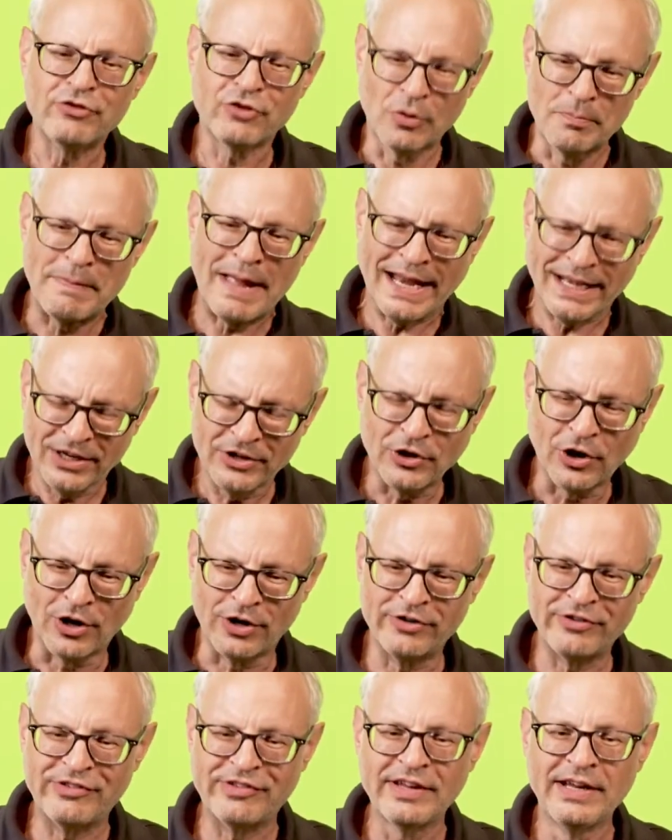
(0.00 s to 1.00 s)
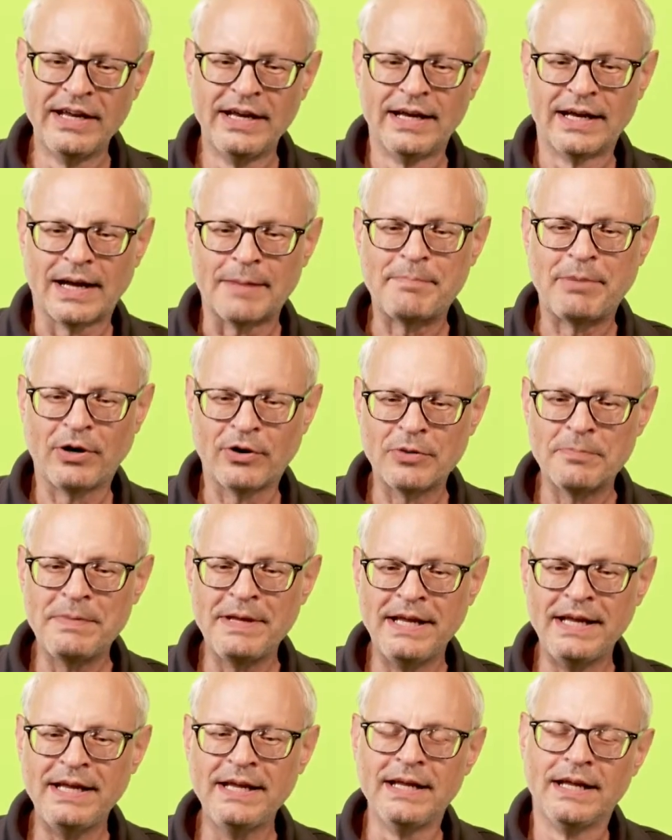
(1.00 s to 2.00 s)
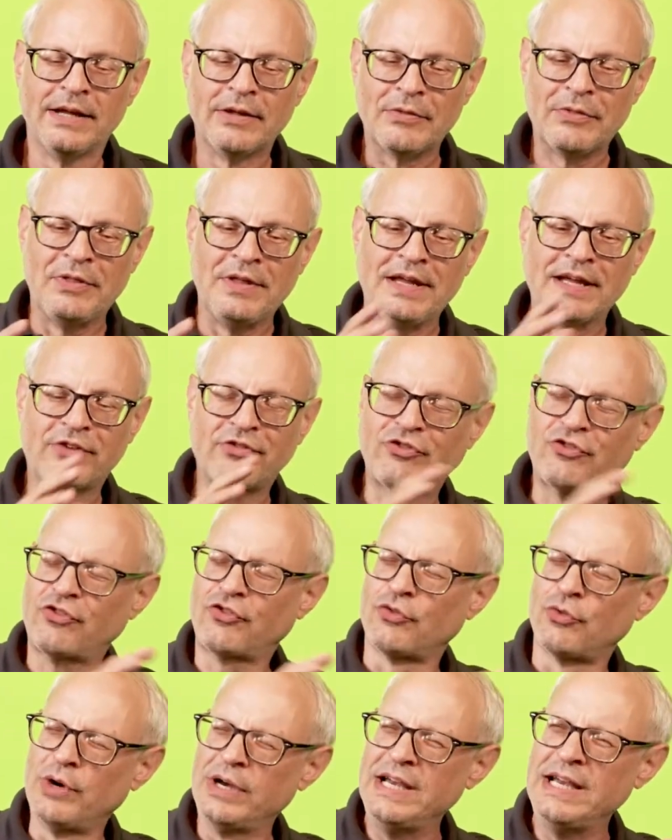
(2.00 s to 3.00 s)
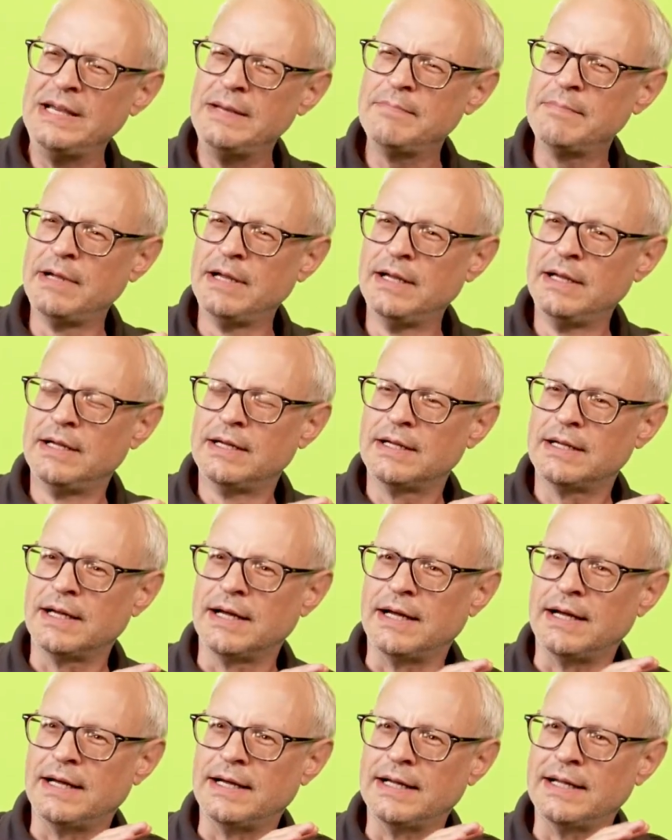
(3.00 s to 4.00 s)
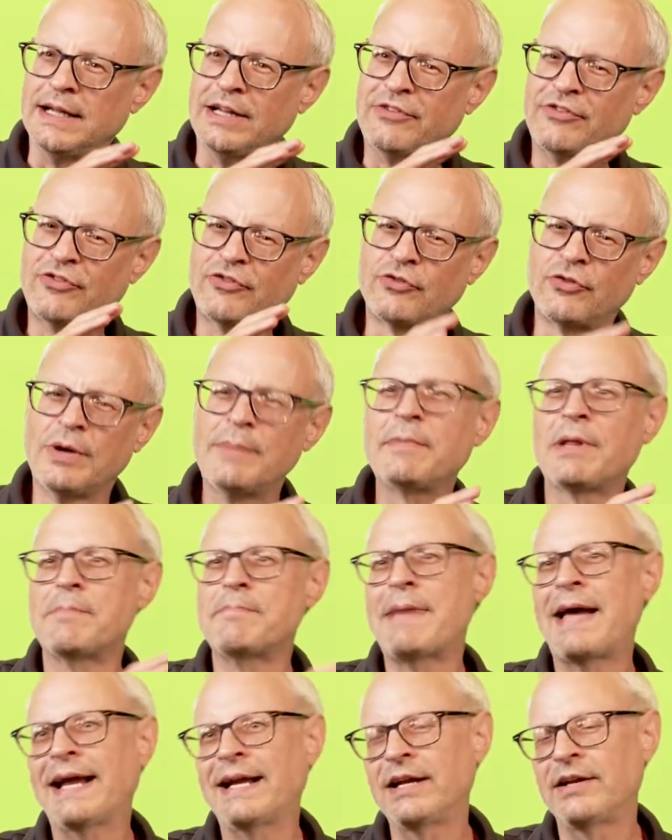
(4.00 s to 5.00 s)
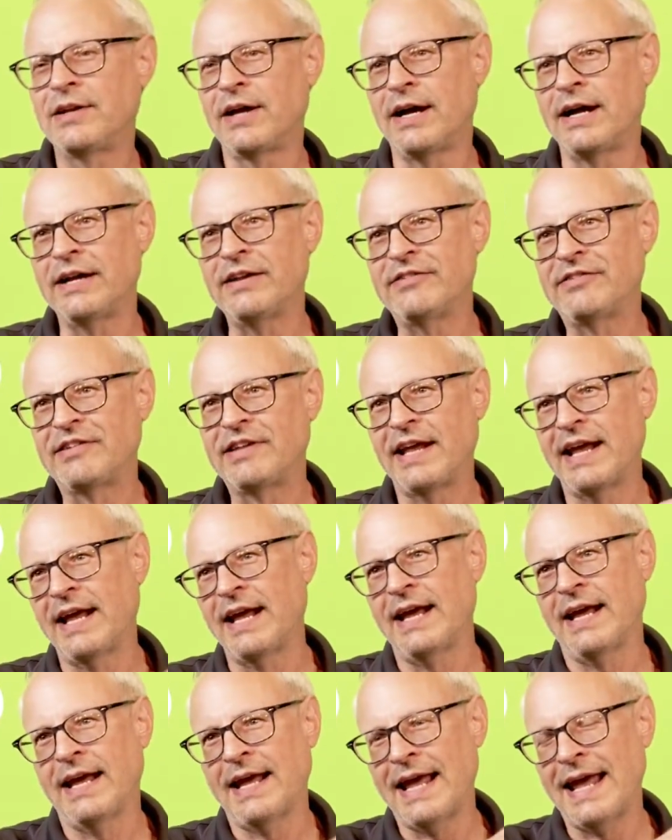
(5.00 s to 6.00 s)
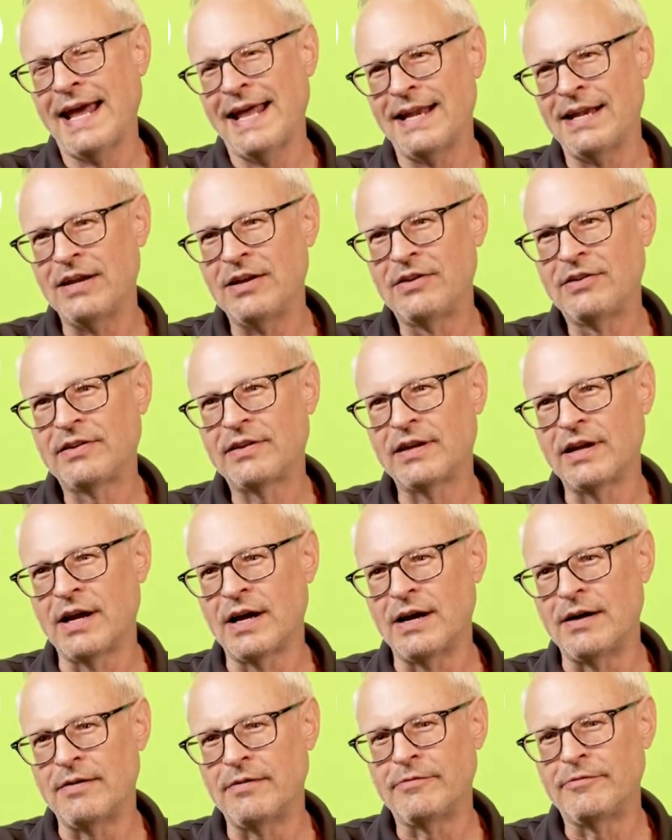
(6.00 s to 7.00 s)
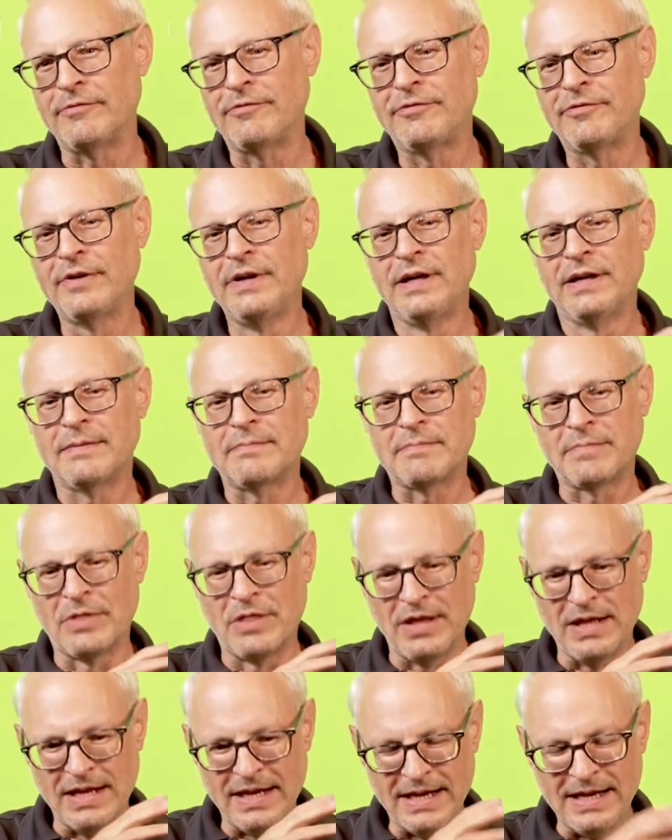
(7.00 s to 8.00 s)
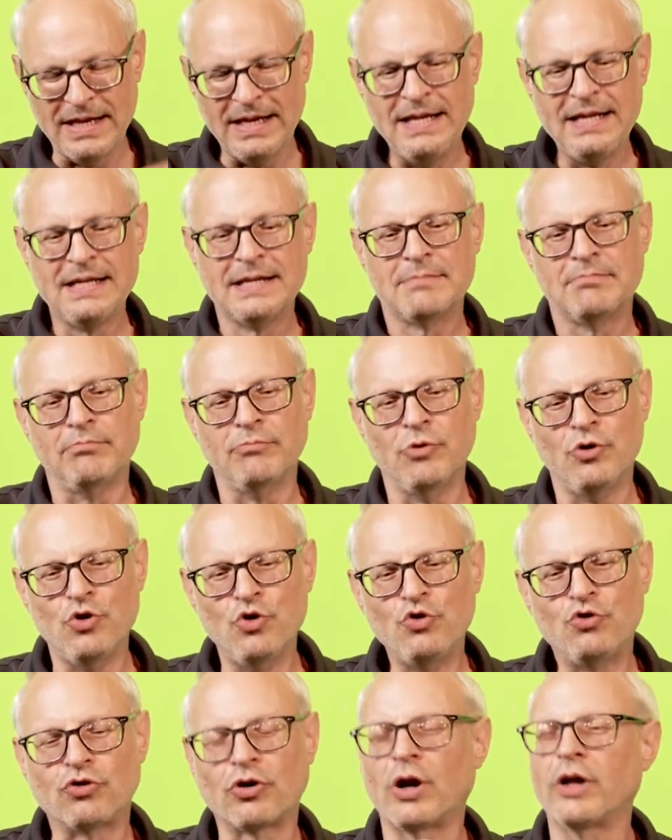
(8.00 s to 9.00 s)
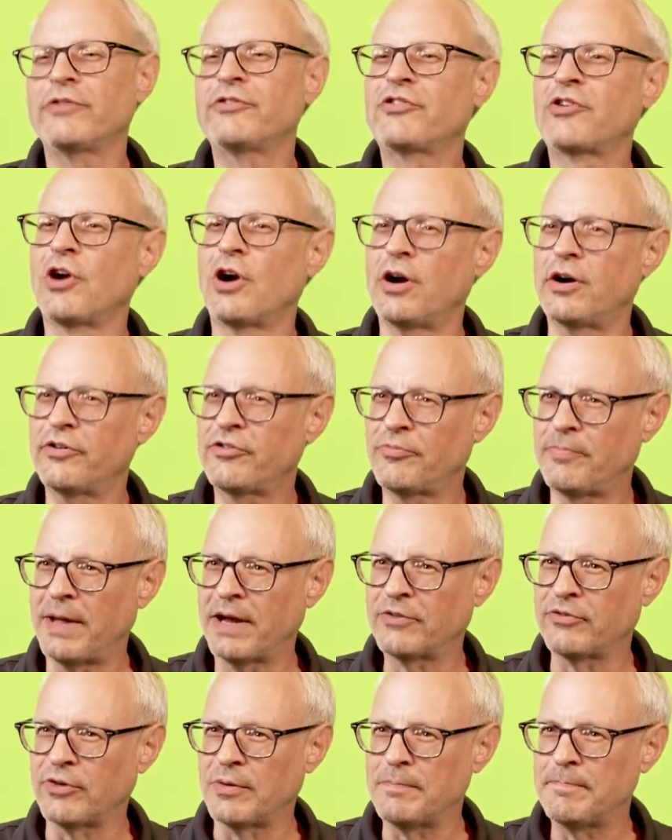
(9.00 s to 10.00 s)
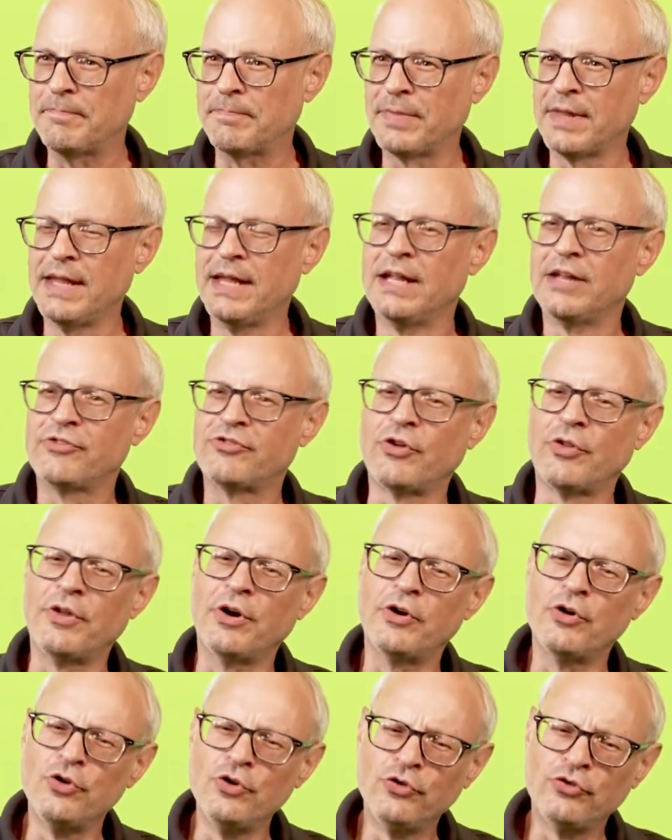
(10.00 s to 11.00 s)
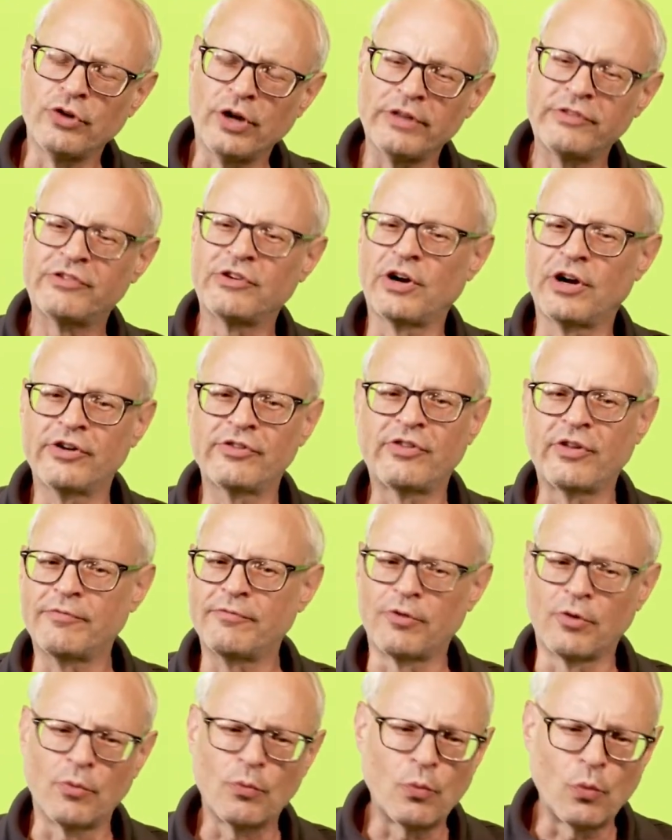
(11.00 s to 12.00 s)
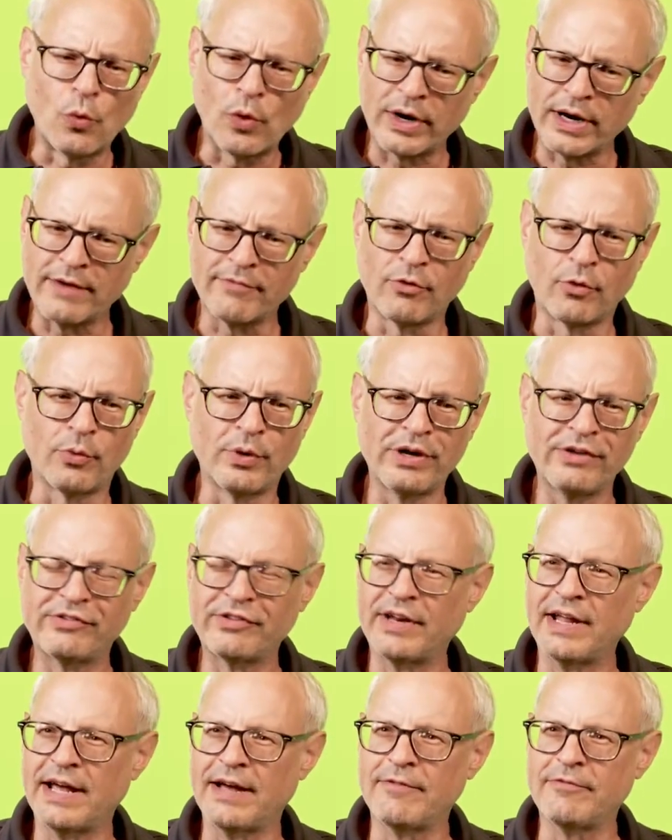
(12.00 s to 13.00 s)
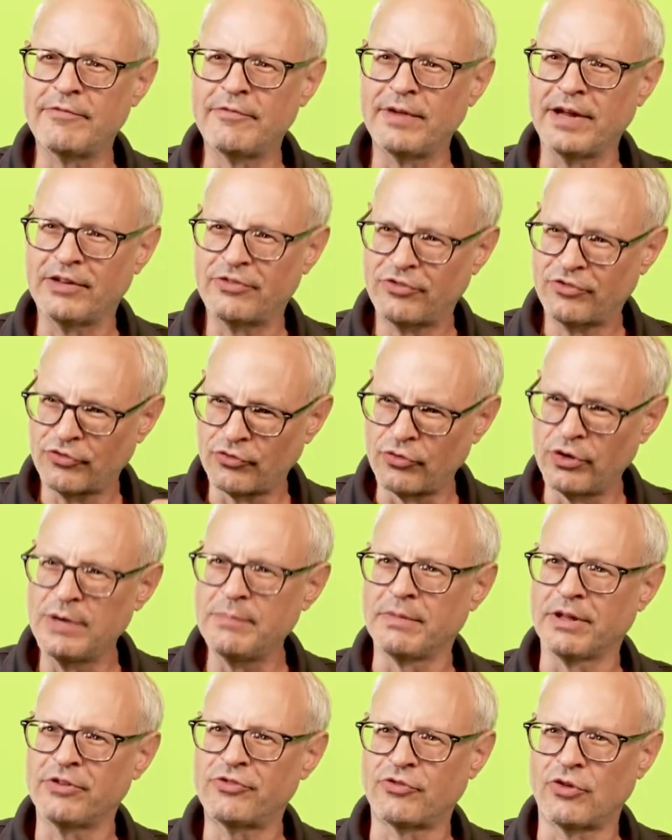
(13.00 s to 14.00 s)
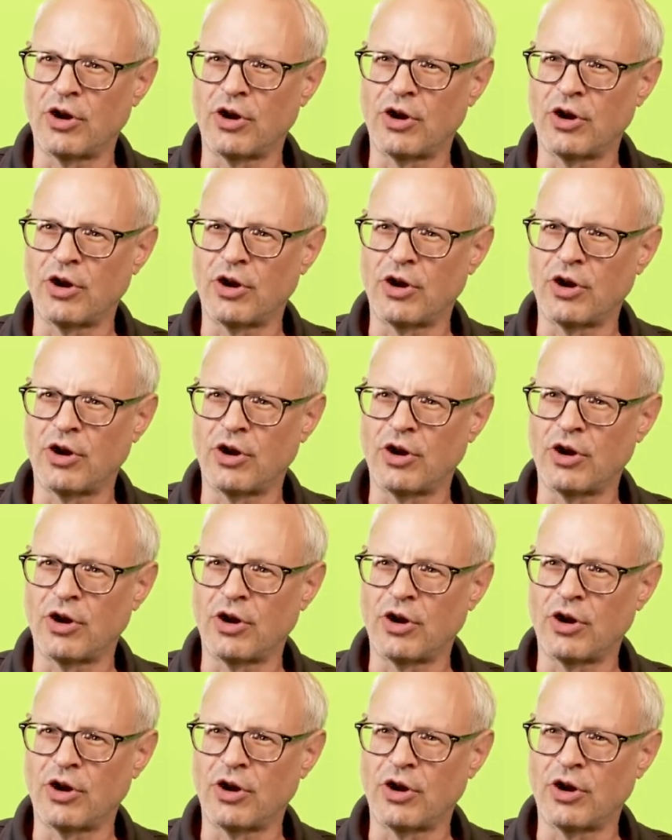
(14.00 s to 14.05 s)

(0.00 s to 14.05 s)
So magnetars appear to be the extreme, uh, extremely magnetized end of the neutron star spectrum. So they're neutron stars that, for whatever reason, have extremely